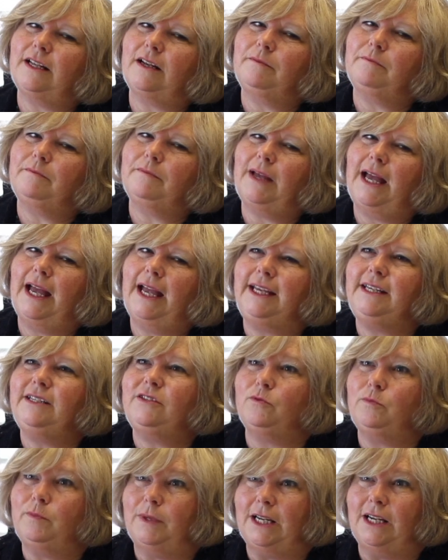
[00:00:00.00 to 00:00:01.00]
I'm
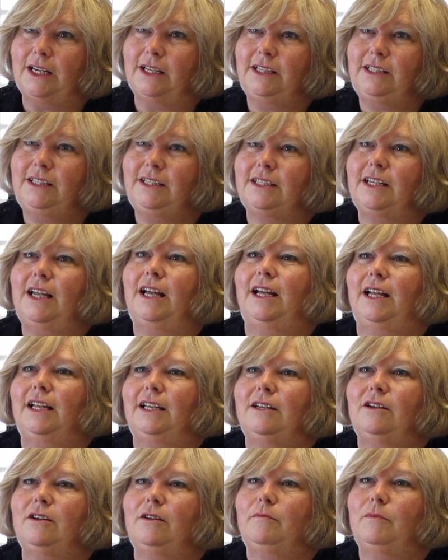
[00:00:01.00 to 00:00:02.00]
Hazel Blood,
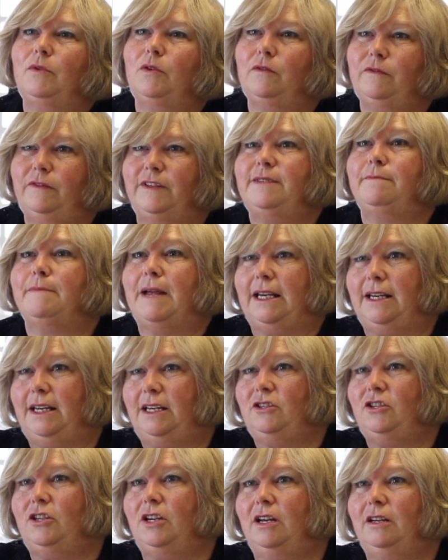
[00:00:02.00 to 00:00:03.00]
and I'm office
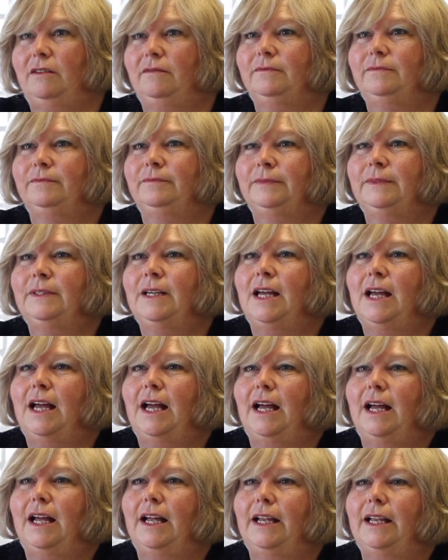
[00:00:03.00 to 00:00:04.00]
manager. Okay.
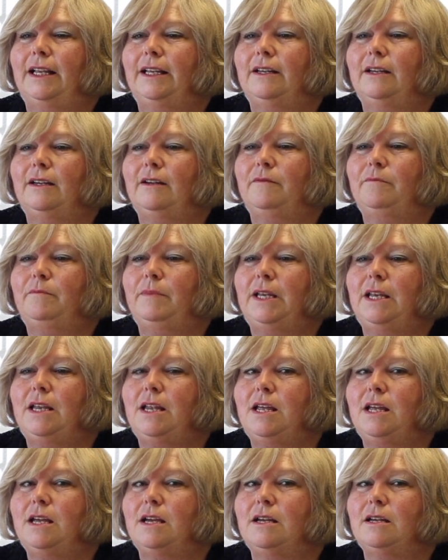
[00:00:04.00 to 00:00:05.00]
And I've been
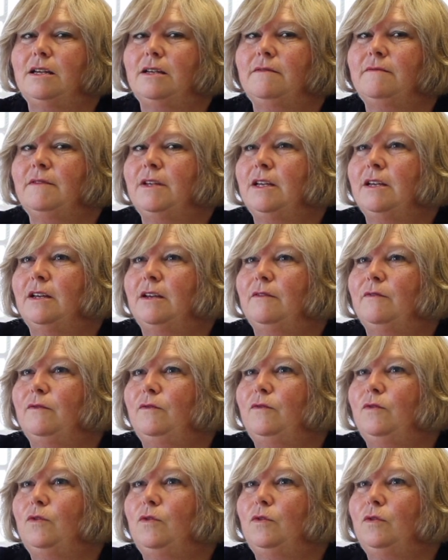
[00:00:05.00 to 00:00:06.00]
here
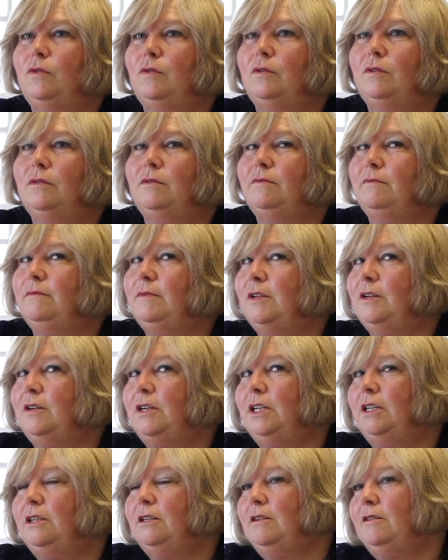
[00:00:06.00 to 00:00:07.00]
for
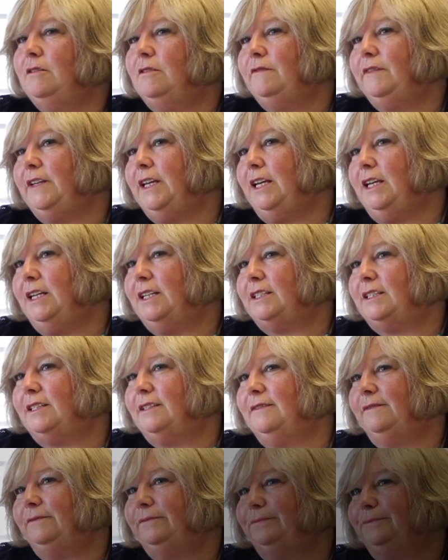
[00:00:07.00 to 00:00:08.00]
9.5 years.